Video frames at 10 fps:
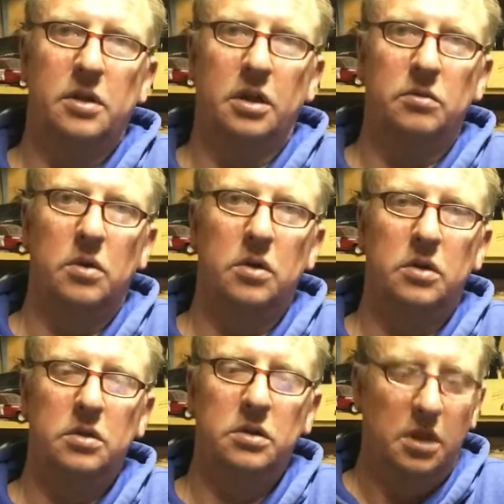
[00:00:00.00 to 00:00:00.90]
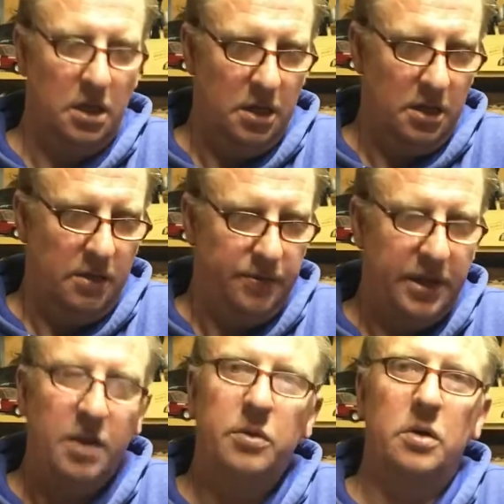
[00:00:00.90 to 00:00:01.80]
that it run on,
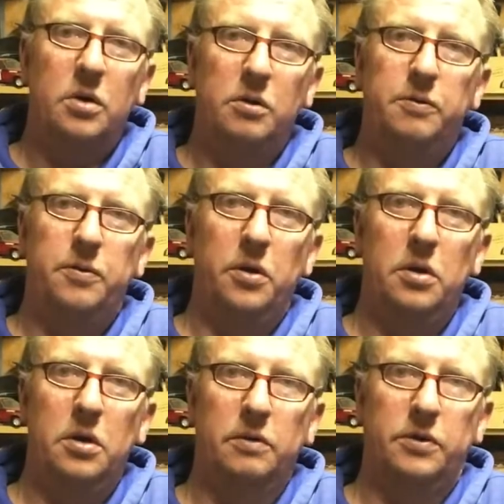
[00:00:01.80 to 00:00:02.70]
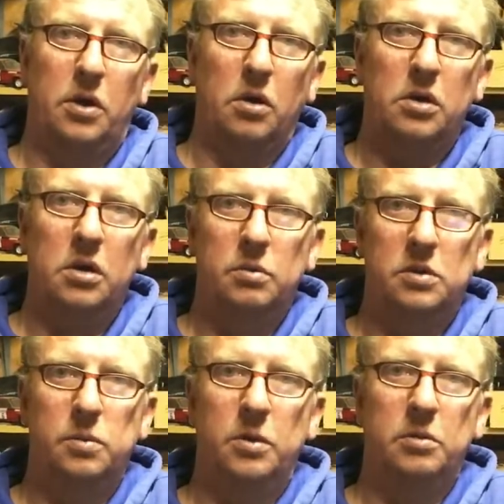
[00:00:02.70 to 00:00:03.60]
they were all full of gunk,
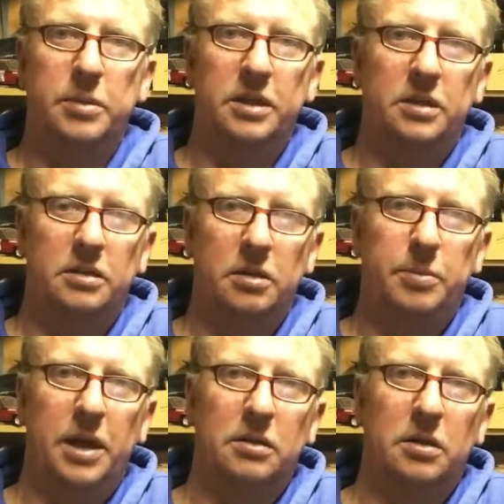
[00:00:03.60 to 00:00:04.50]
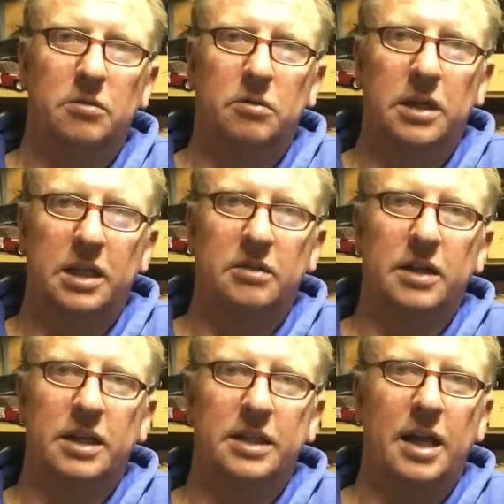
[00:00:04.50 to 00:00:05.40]
which would have made the belt really,
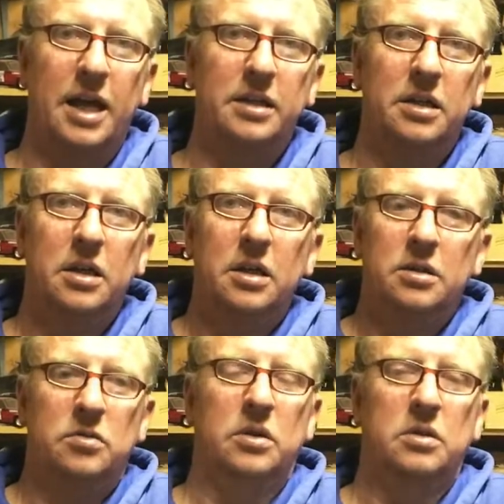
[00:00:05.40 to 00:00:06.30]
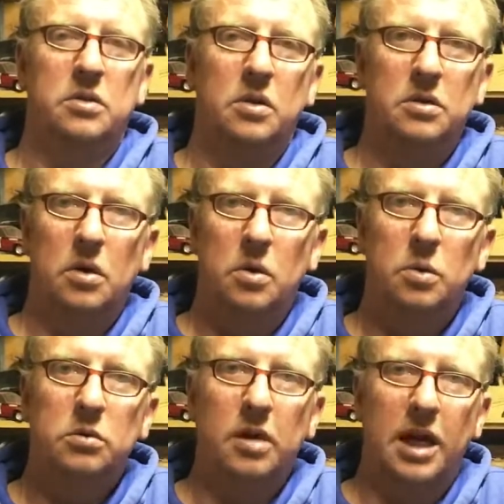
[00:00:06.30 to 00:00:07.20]
really tight. So the
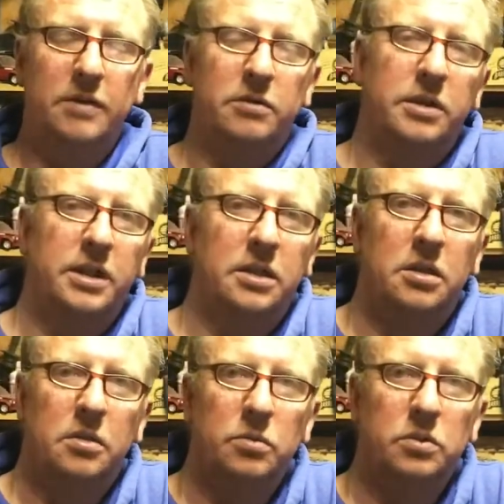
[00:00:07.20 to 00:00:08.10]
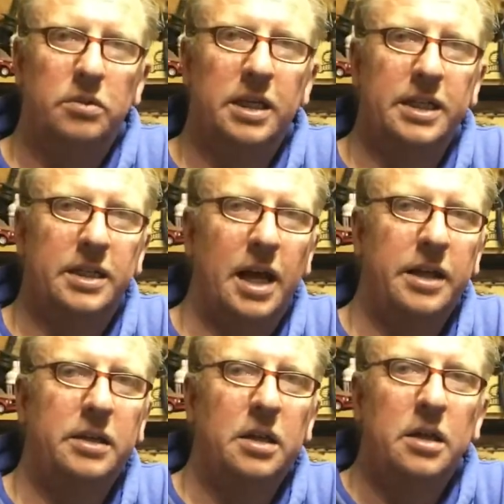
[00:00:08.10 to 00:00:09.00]
whole drivetrain was really
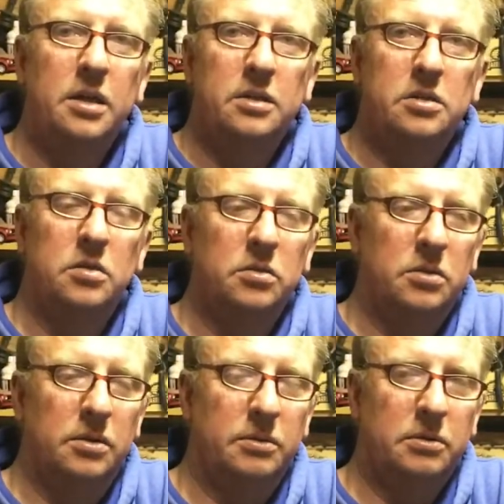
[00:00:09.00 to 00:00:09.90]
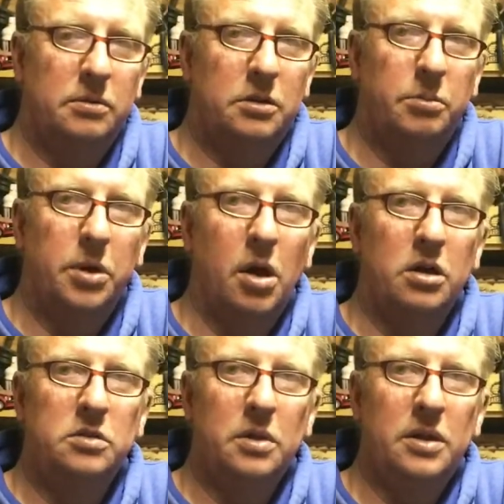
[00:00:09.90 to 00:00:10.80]
tight. So to be
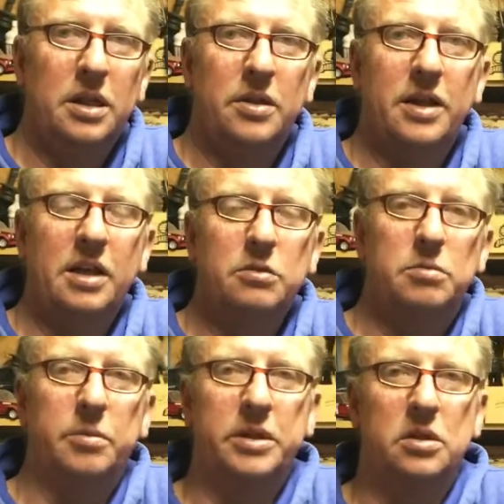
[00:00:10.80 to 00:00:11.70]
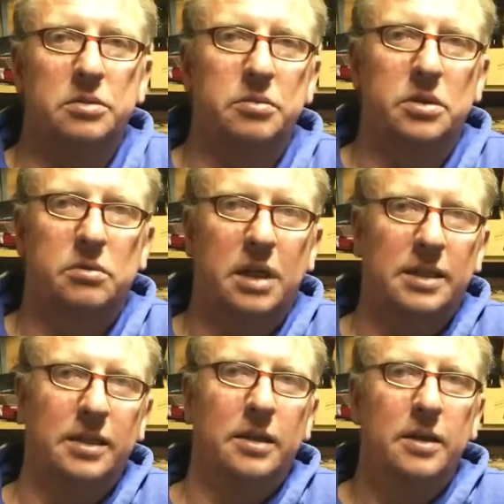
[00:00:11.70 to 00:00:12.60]
honest with you, I think it was maybe just
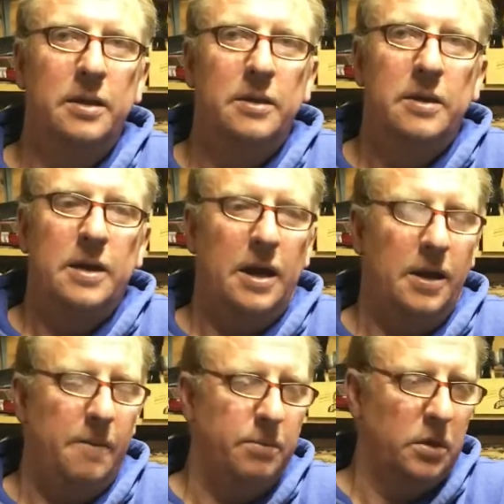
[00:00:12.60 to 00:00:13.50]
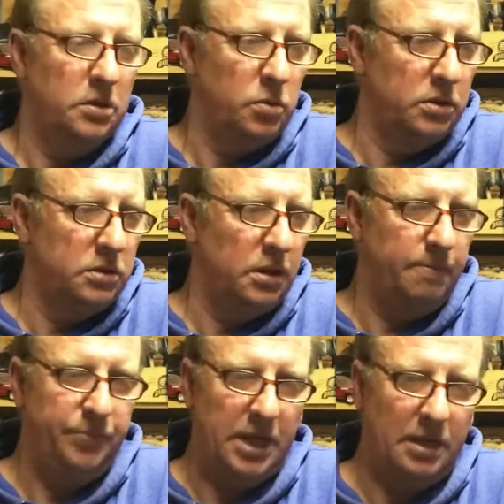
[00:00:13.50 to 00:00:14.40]
restricted, because once I
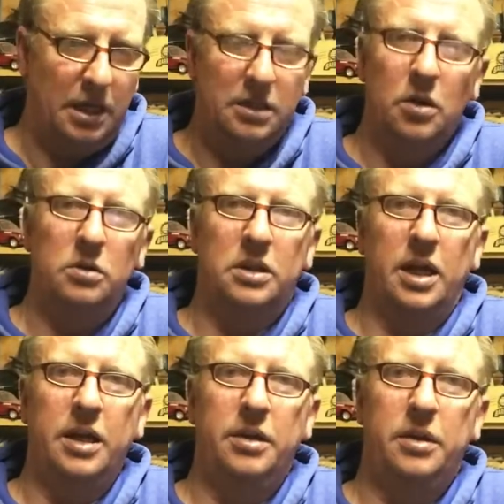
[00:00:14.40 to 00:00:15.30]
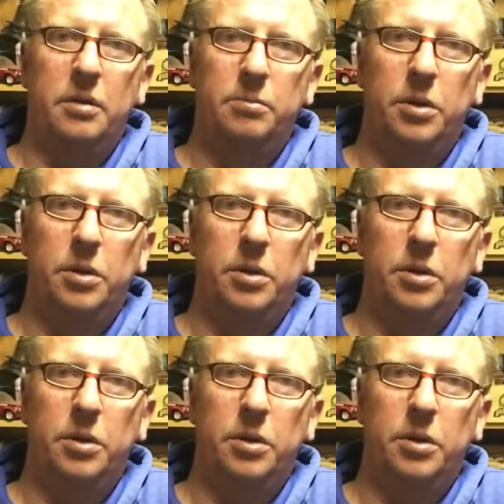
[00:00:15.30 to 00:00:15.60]
cleaned all the teeth,